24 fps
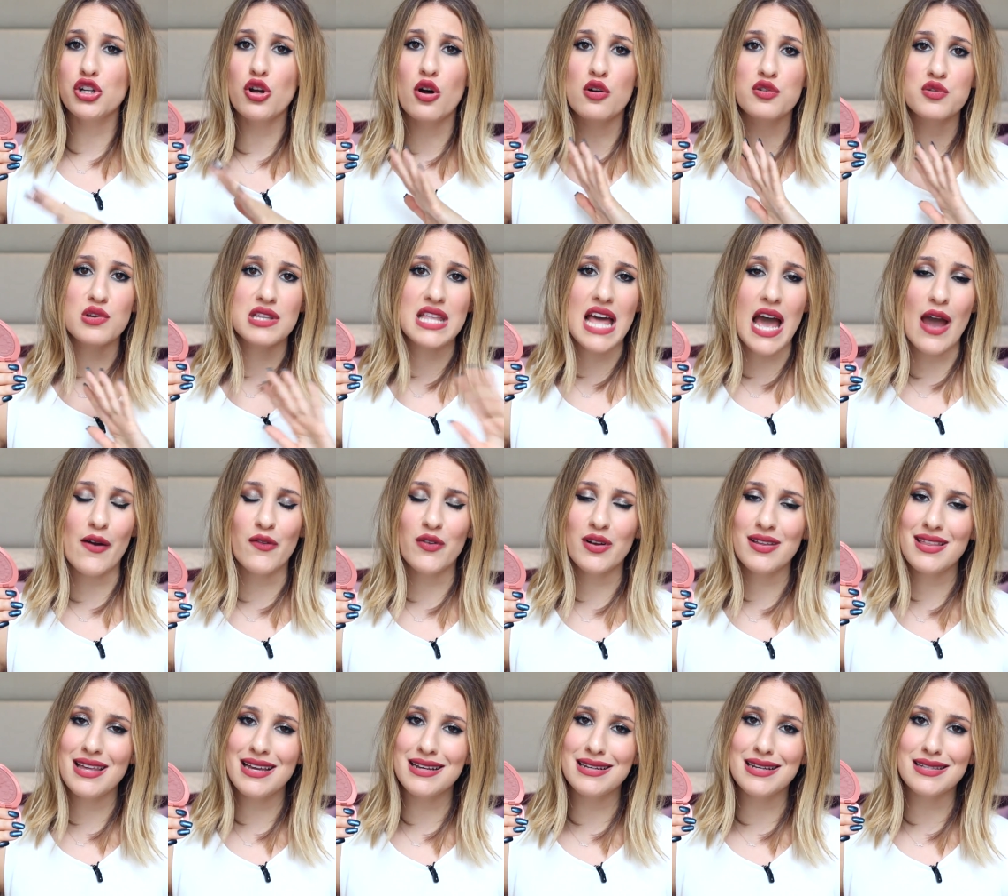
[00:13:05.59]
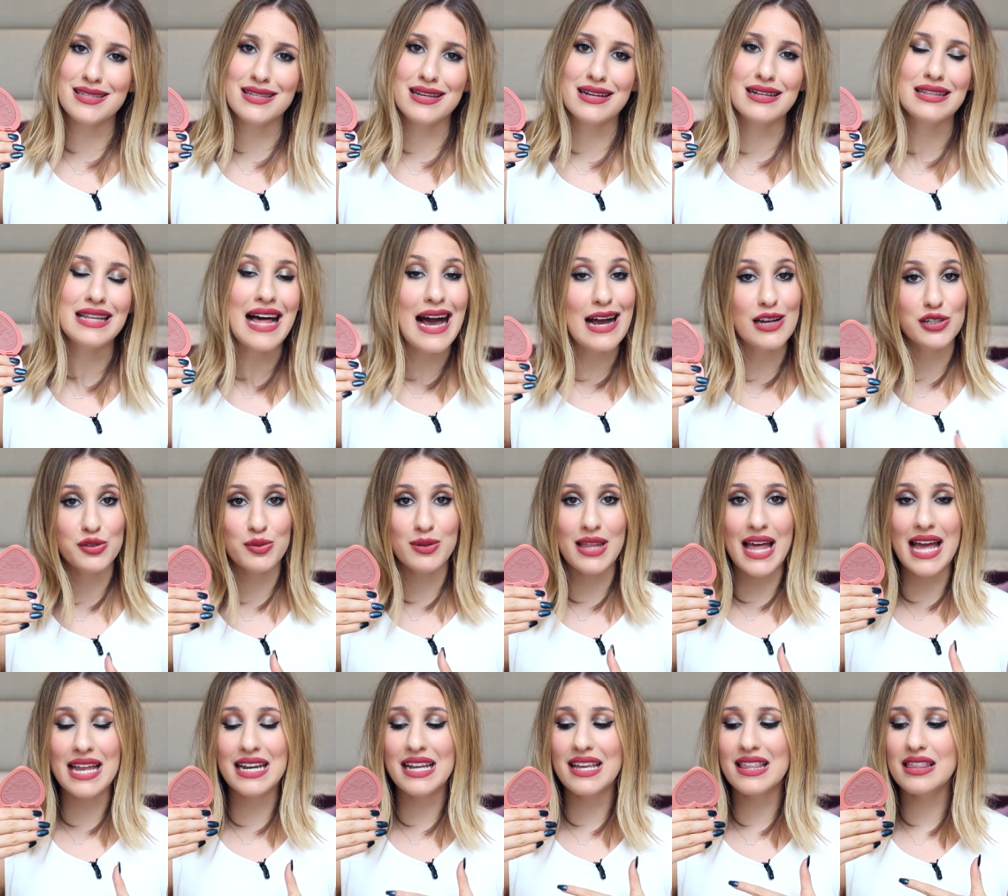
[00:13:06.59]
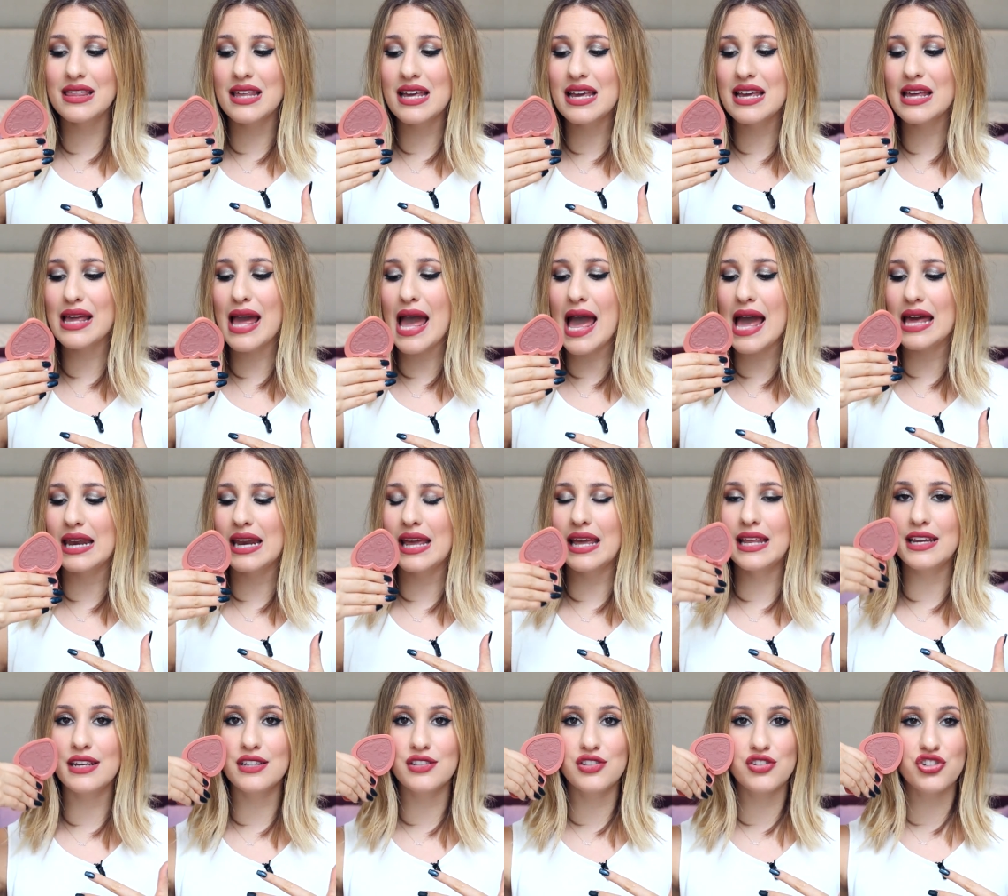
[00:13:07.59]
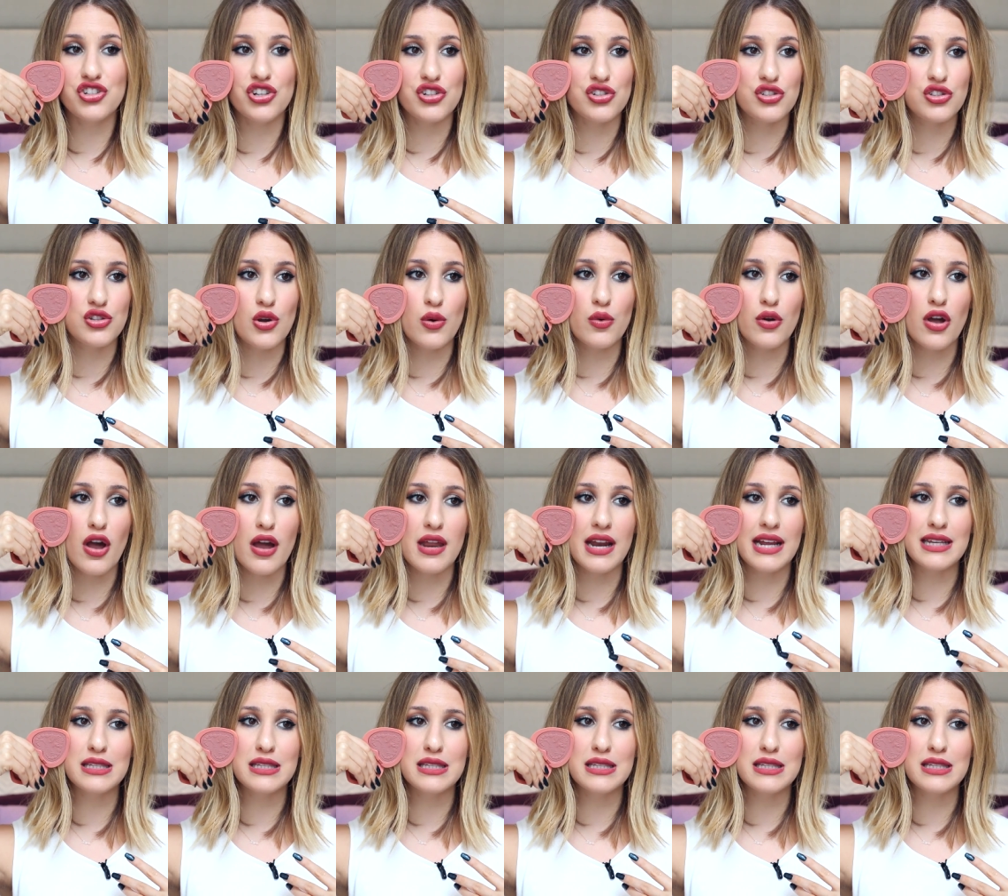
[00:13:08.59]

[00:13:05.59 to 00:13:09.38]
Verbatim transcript: It goes with everything, doesn't clash with anything, and it is just so good.